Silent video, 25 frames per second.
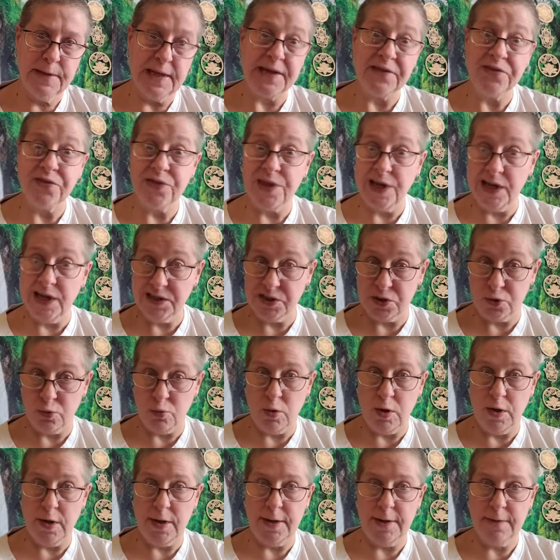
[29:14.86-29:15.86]
And that's
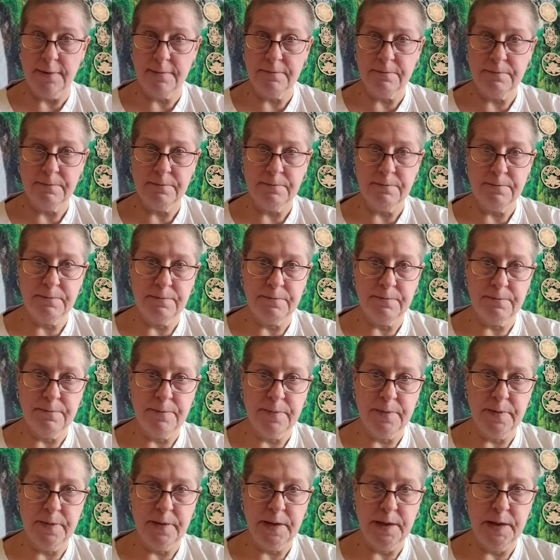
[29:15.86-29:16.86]
why
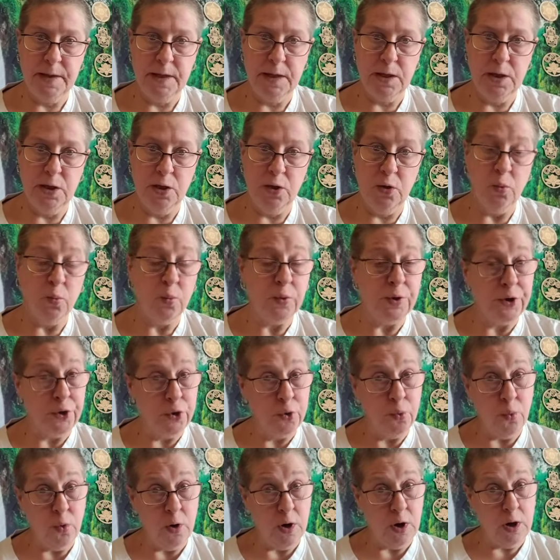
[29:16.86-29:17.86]
when
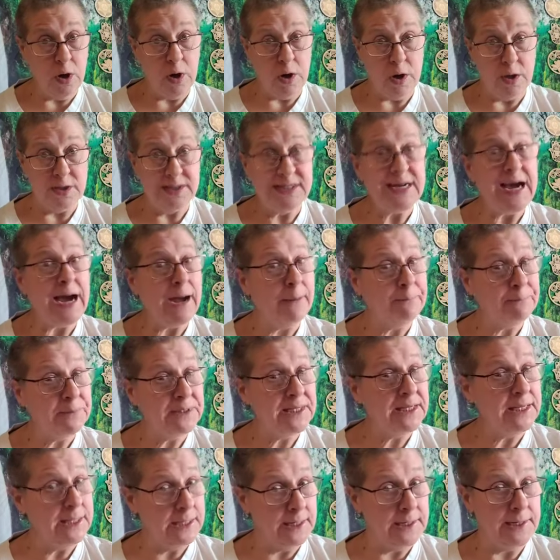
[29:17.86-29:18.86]
you are tapped
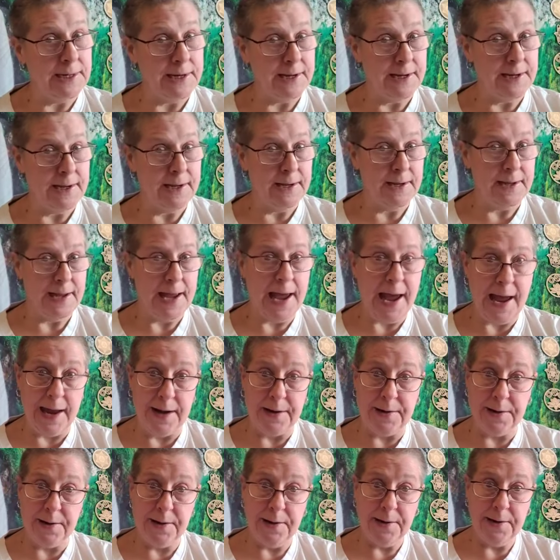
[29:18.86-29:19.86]
in
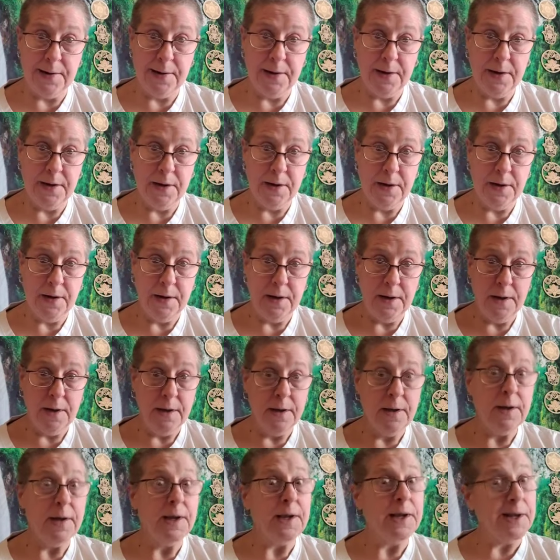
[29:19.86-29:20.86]
and
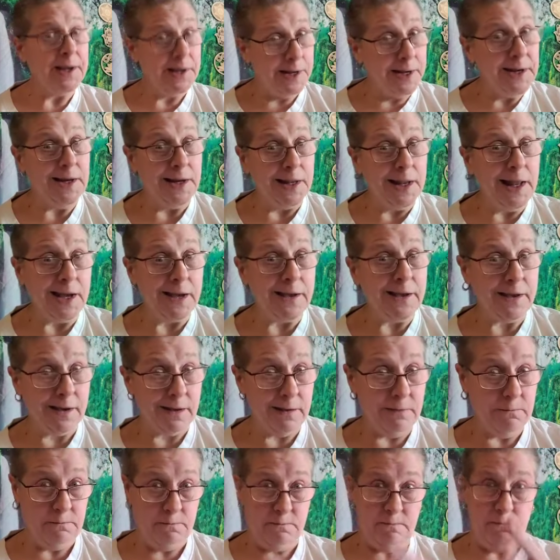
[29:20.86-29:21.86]
in like
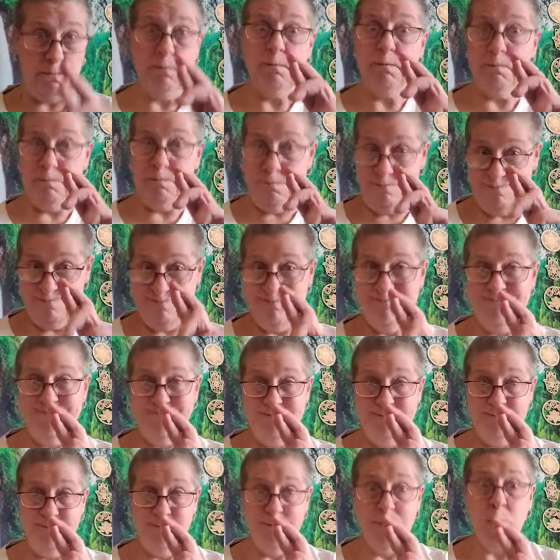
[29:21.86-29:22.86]

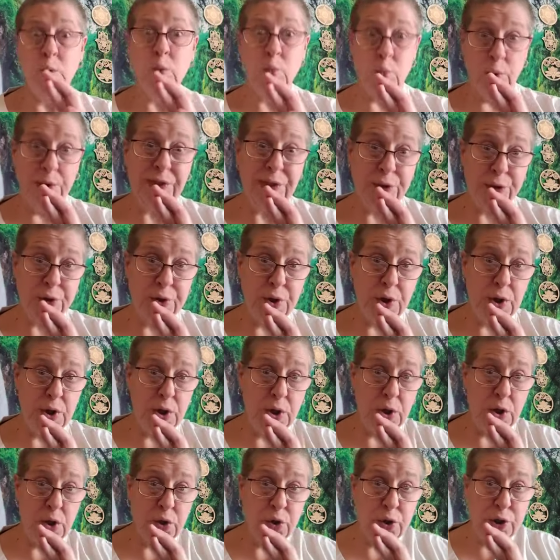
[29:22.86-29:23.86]
with
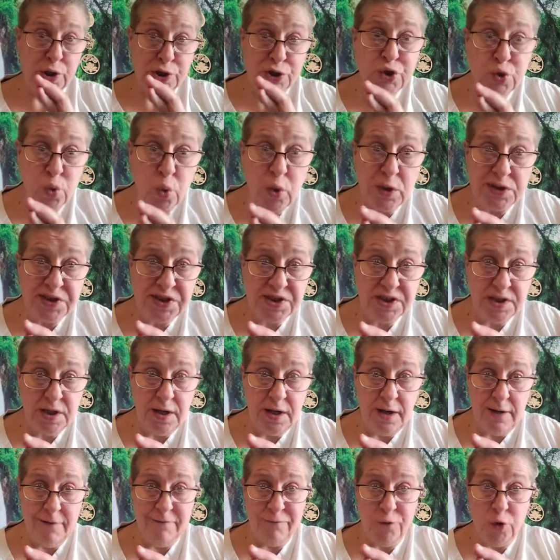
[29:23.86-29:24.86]
the source
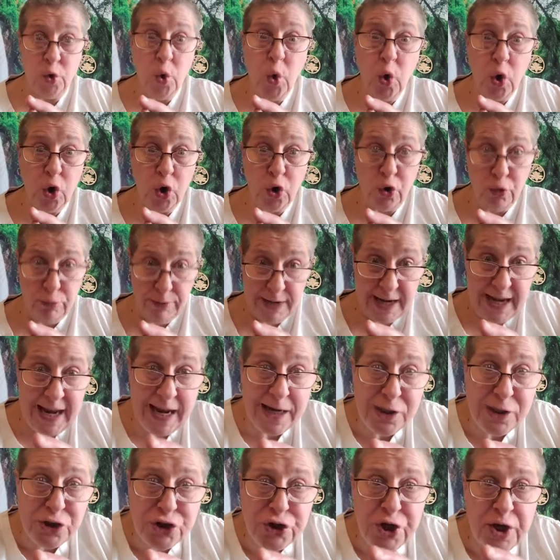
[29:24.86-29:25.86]
of your
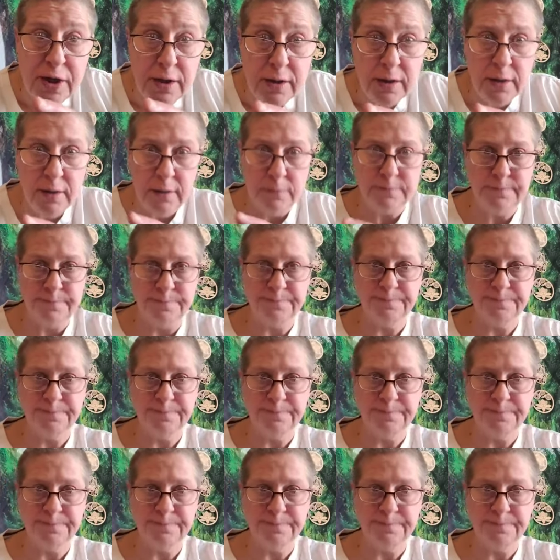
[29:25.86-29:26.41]
creation,